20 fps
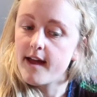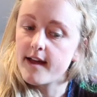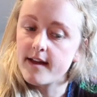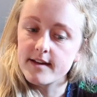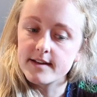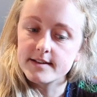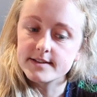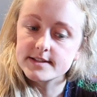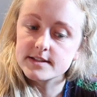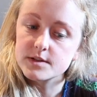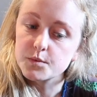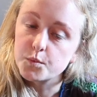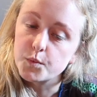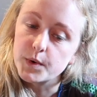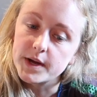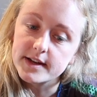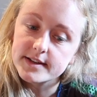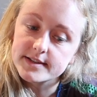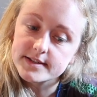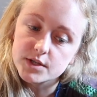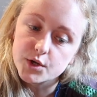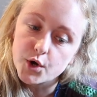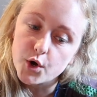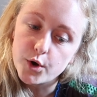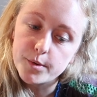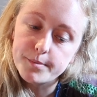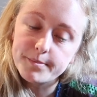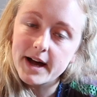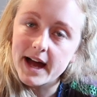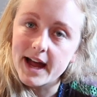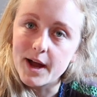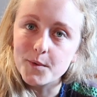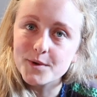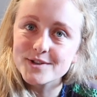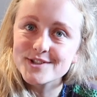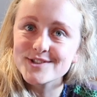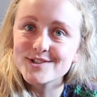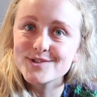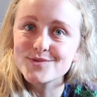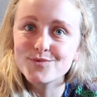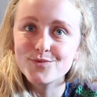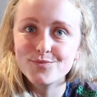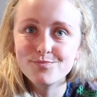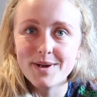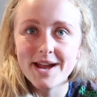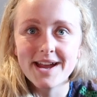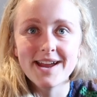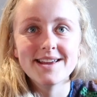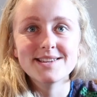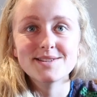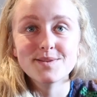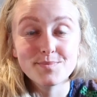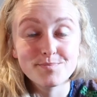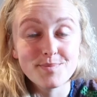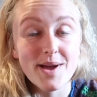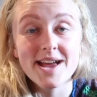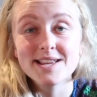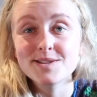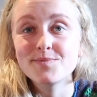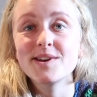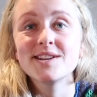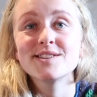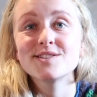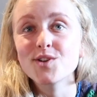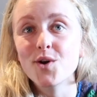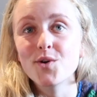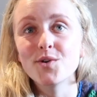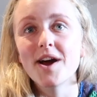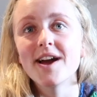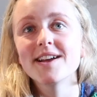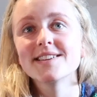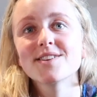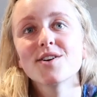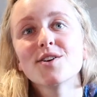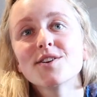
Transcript: as the weeks go by, which has been so nice.